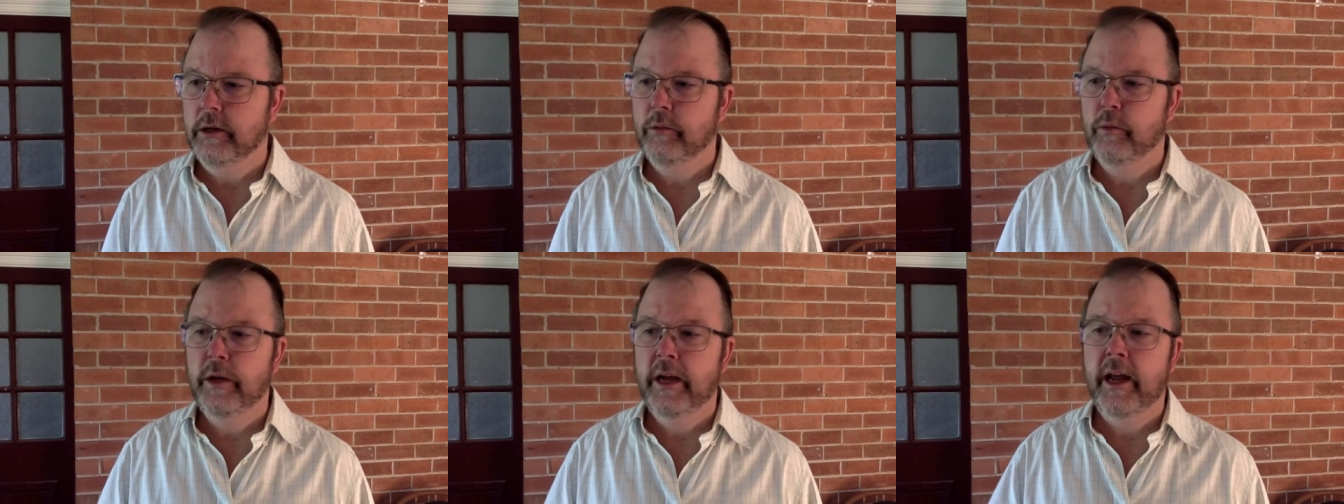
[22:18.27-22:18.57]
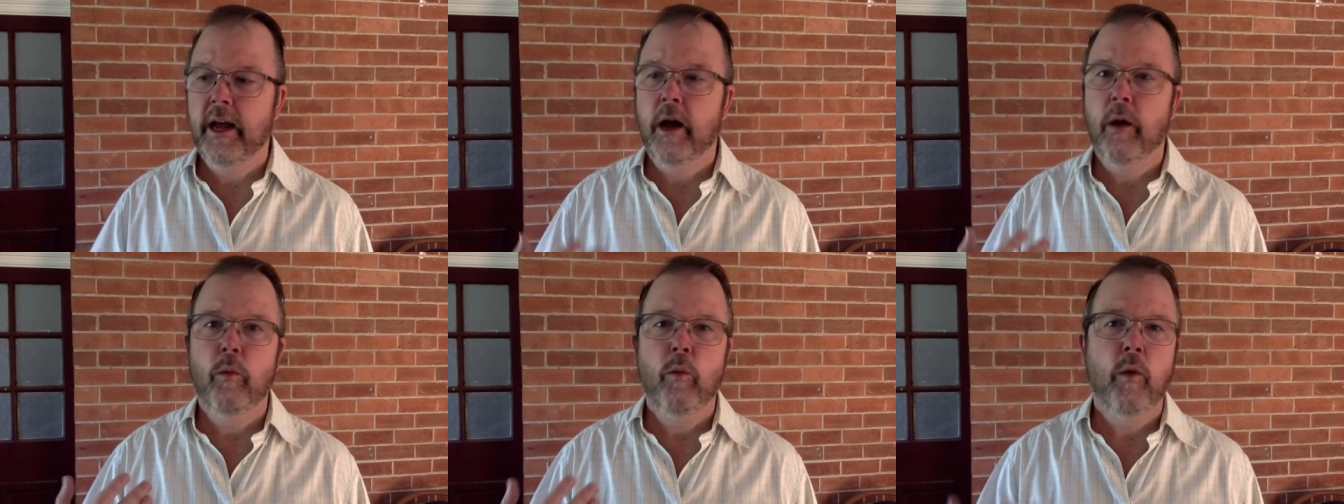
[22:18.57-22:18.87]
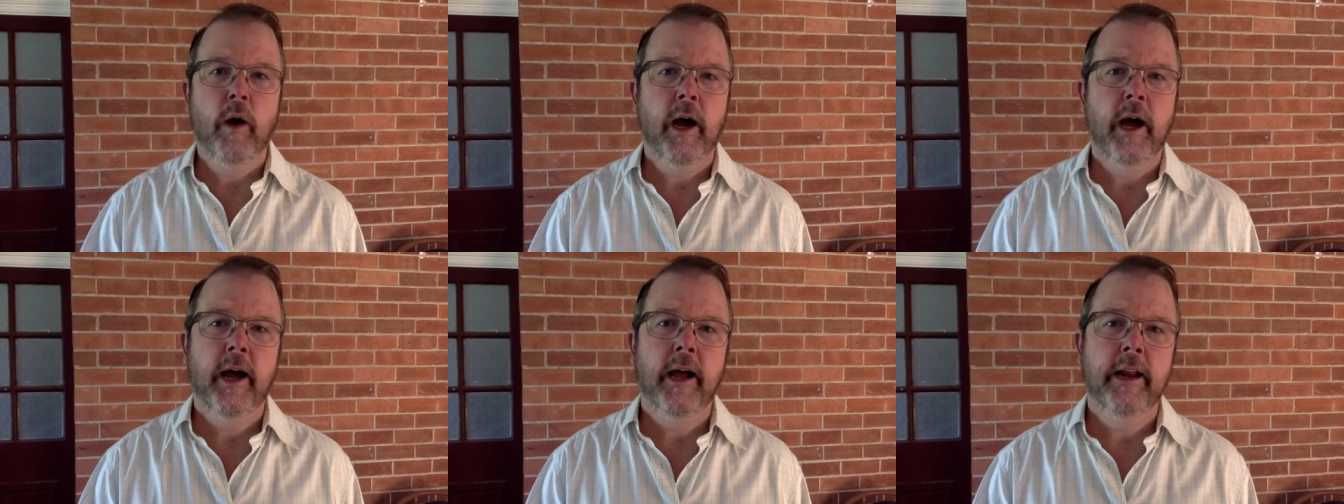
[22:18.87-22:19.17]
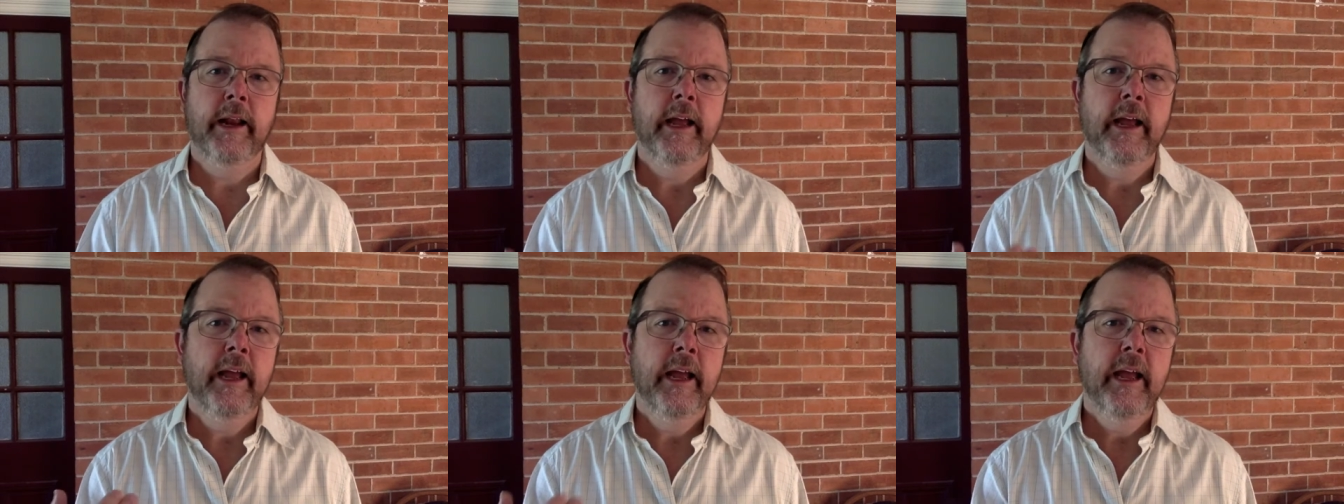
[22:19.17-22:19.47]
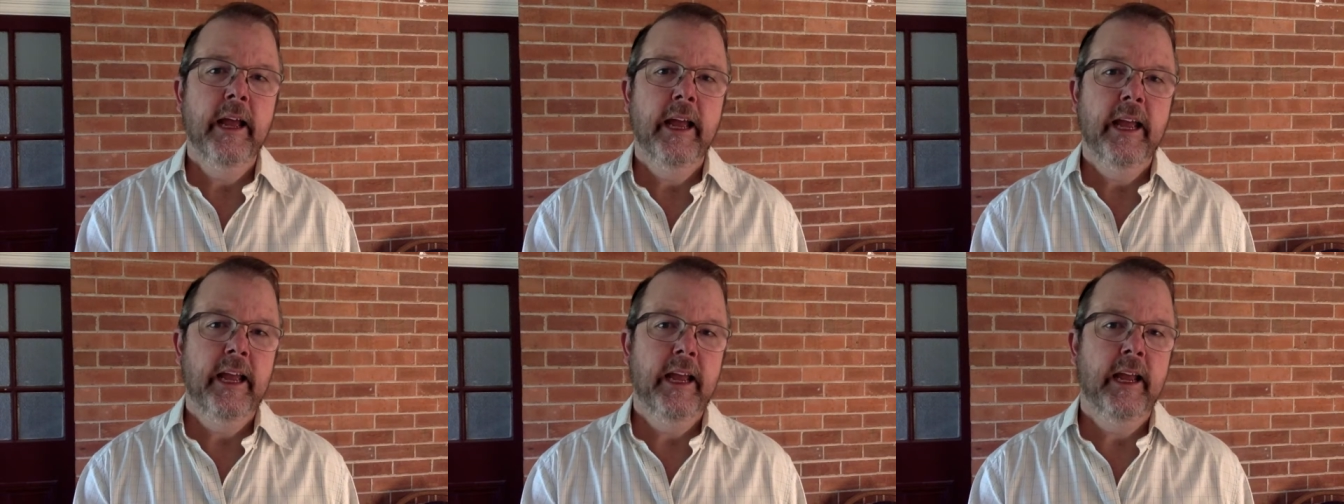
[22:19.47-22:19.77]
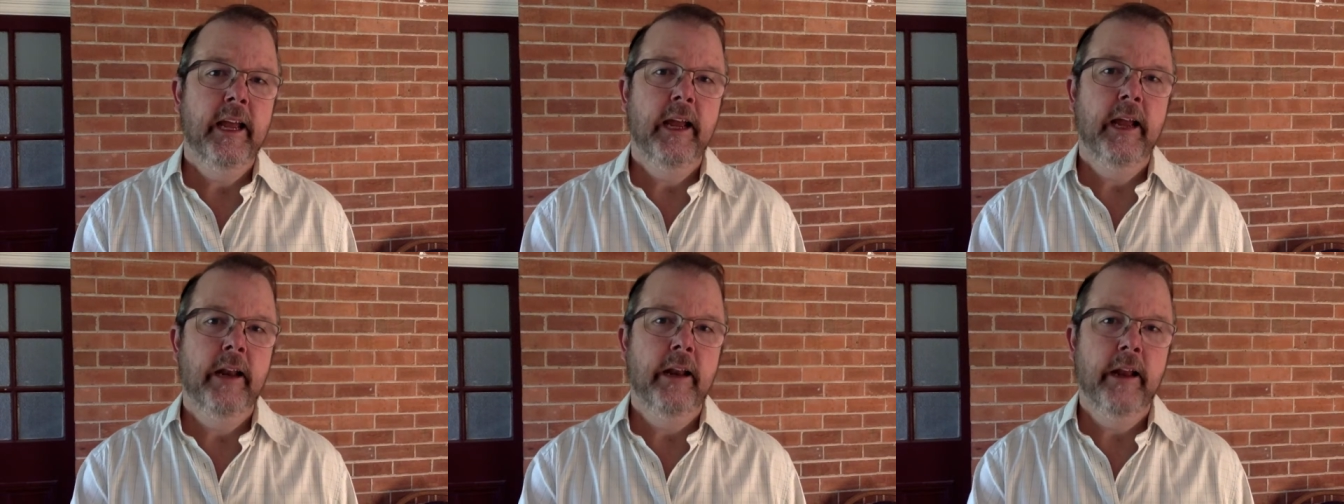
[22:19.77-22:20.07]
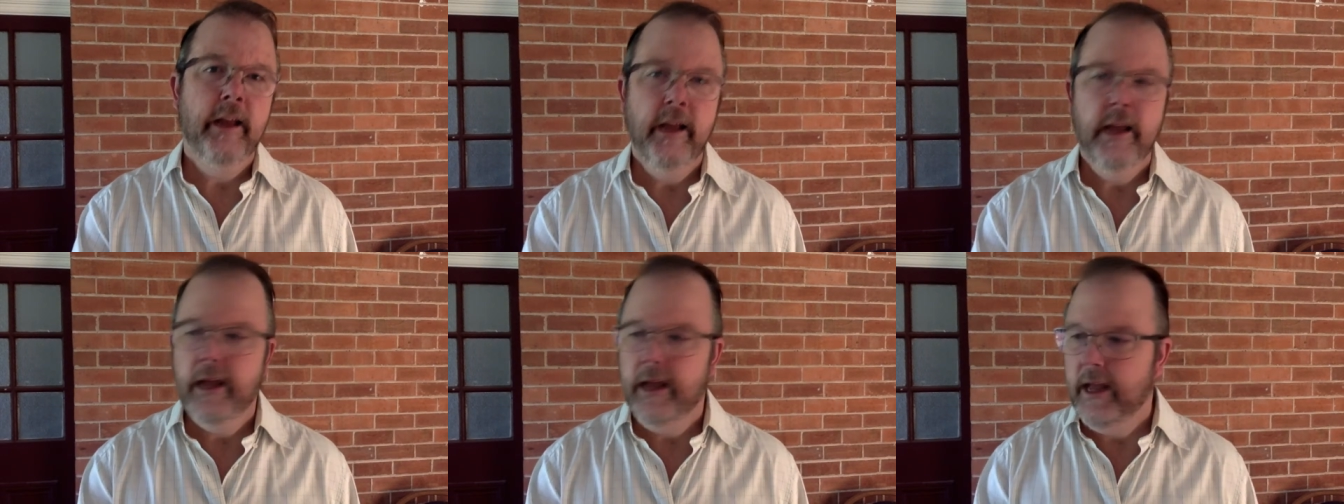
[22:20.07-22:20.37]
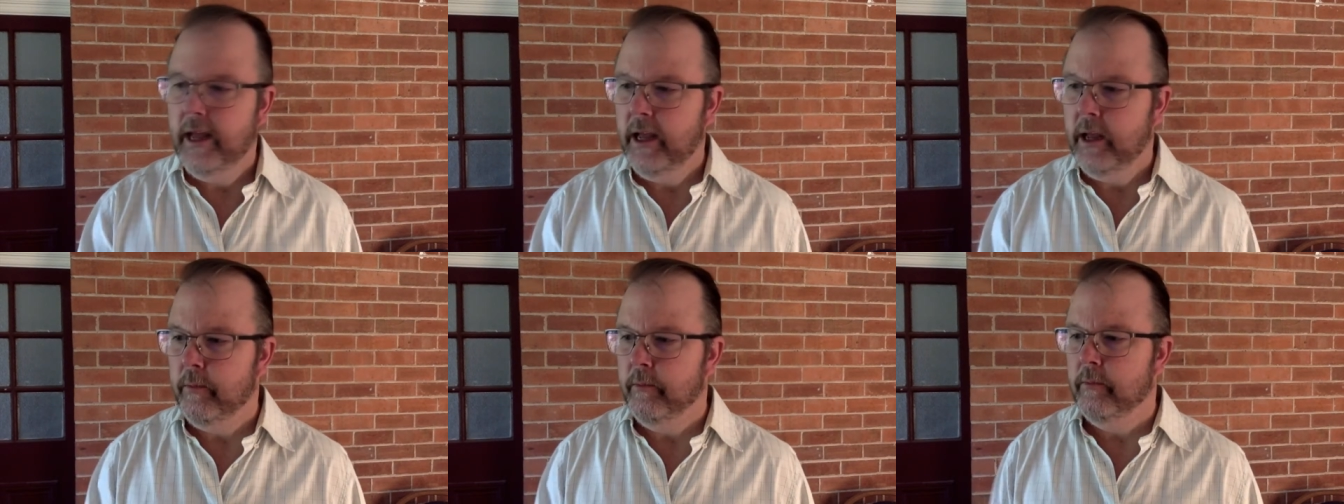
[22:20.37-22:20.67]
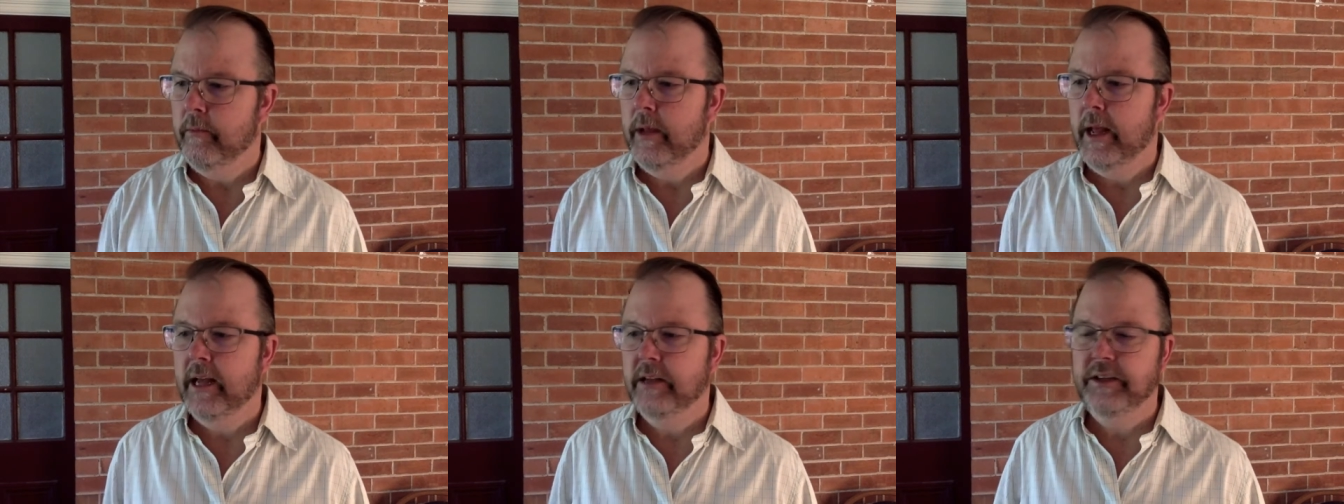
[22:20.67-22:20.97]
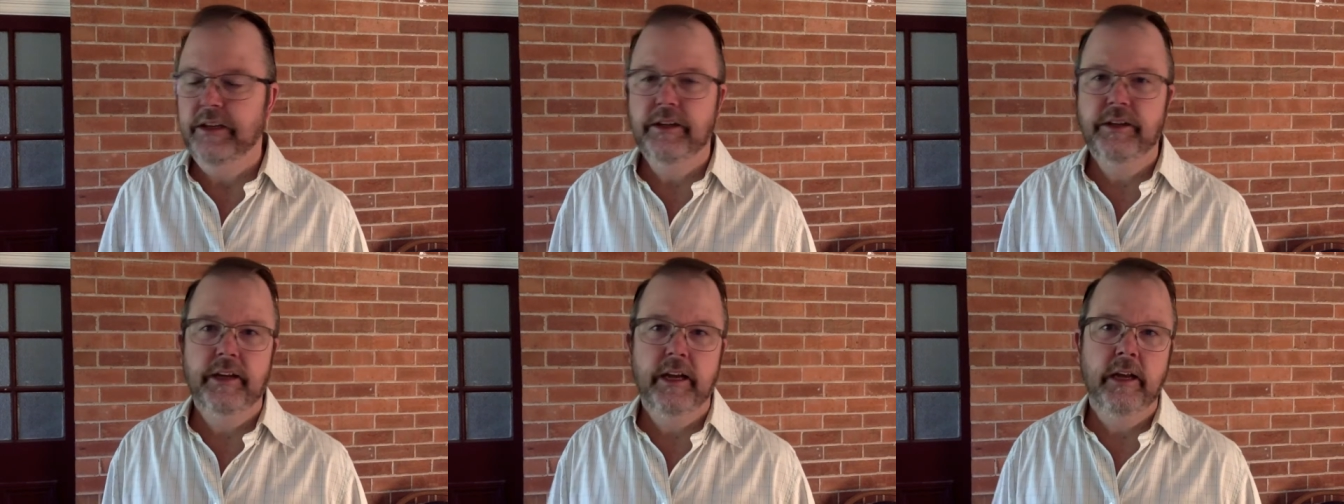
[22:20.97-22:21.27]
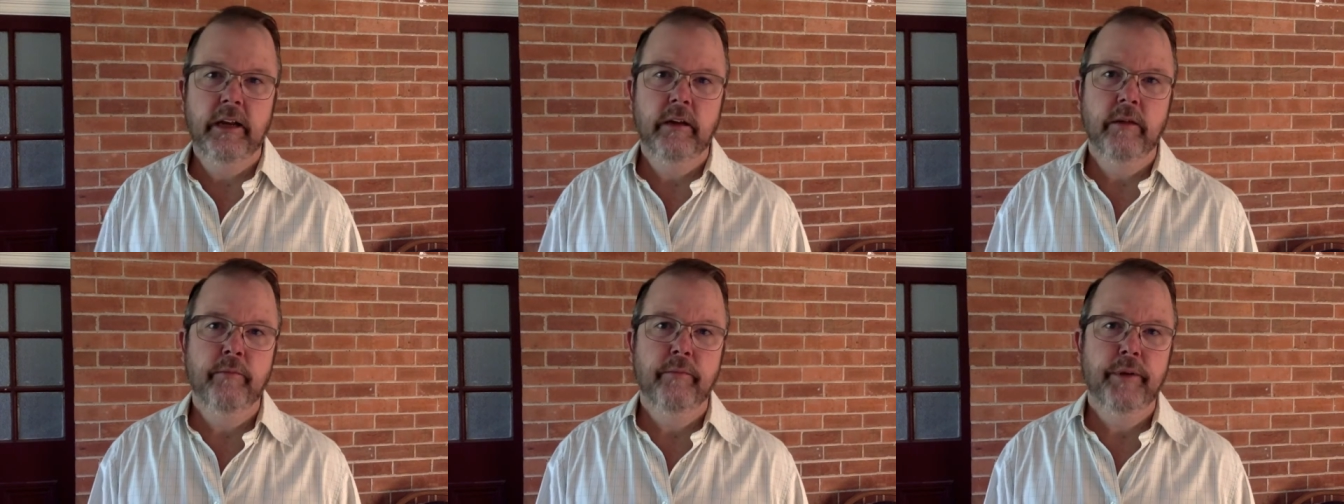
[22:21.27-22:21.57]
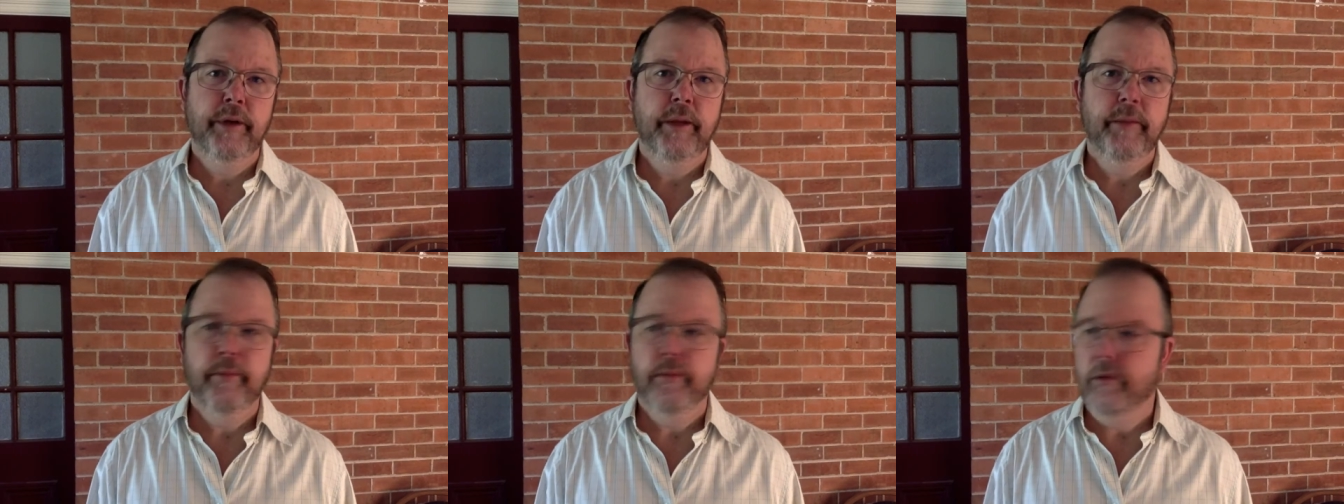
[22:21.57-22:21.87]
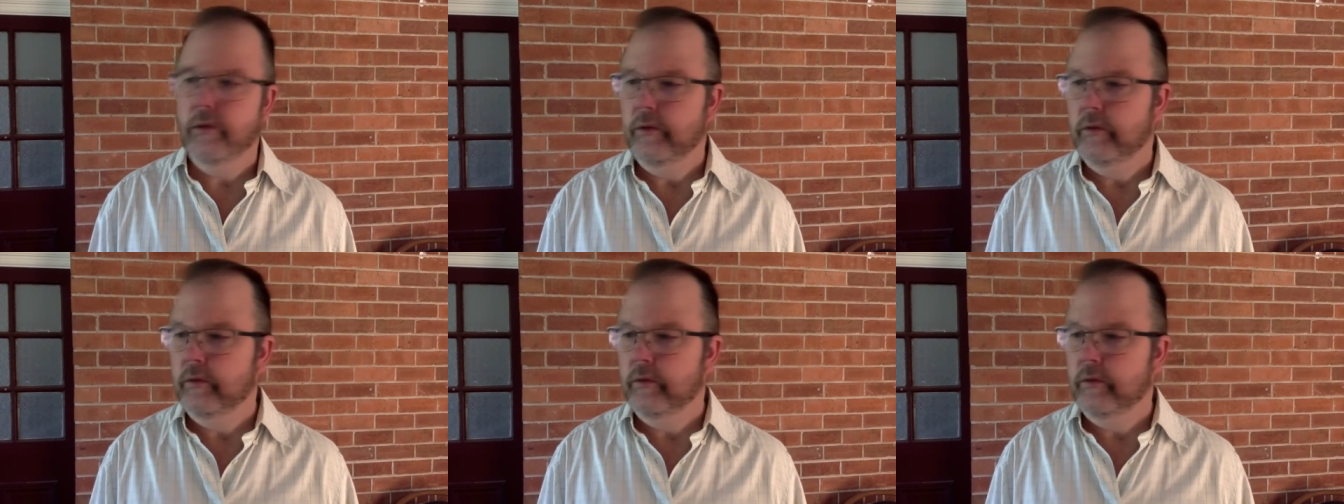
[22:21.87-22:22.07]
We are one in him as his kingdom people